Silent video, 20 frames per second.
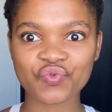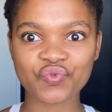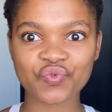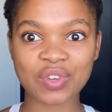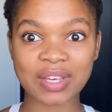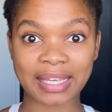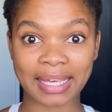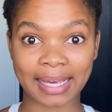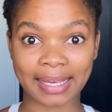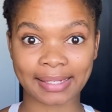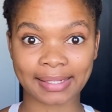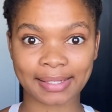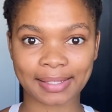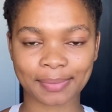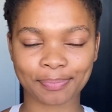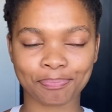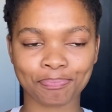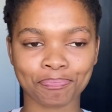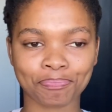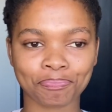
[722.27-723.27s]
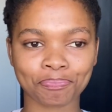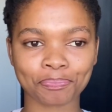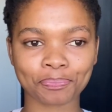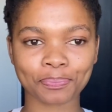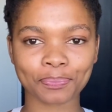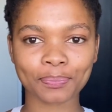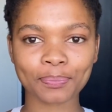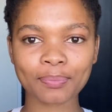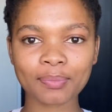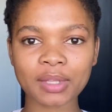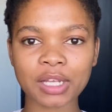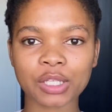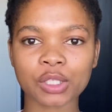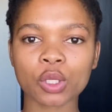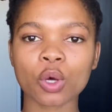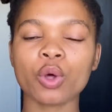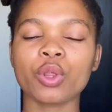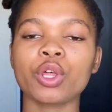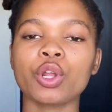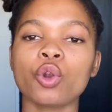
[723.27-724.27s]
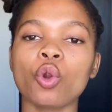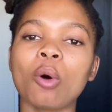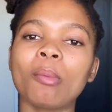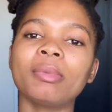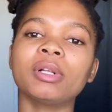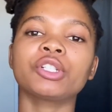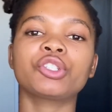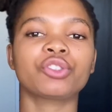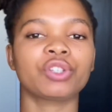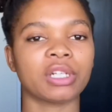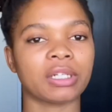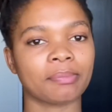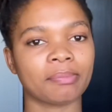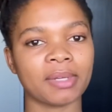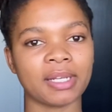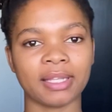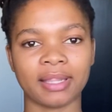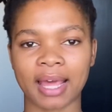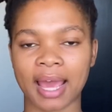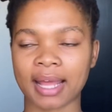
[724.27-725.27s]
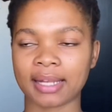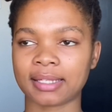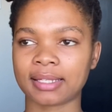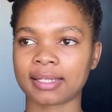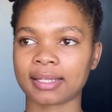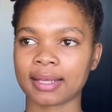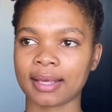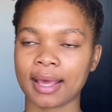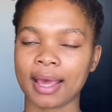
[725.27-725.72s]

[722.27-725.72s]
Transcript: Yes. So the normal treatment that